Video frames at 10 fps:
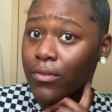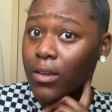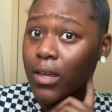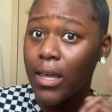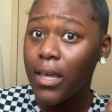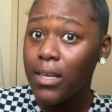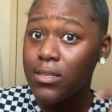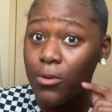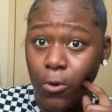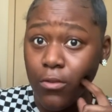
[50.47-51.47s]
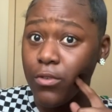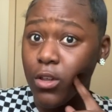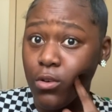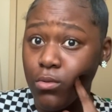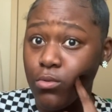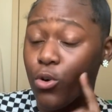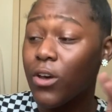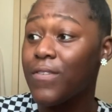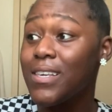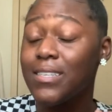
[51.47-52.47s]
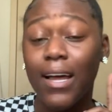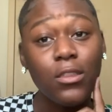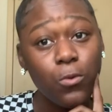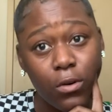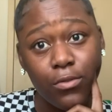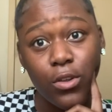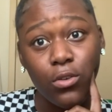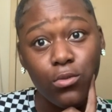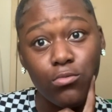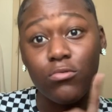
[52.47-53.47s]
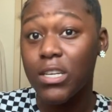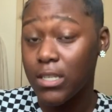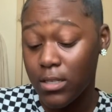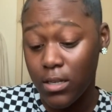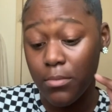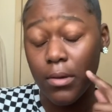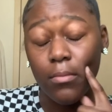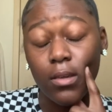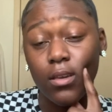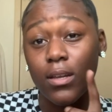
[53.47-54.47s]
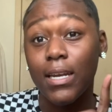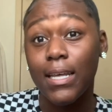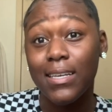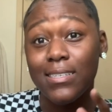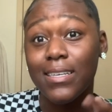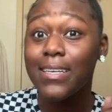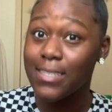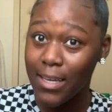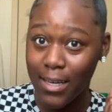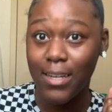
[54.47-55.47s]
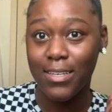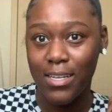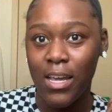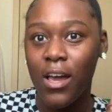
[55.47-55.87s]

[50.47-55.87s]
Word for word: he's the one for you or if he's not the one for you, it was at this moment that he knew. This is it. He fucked up.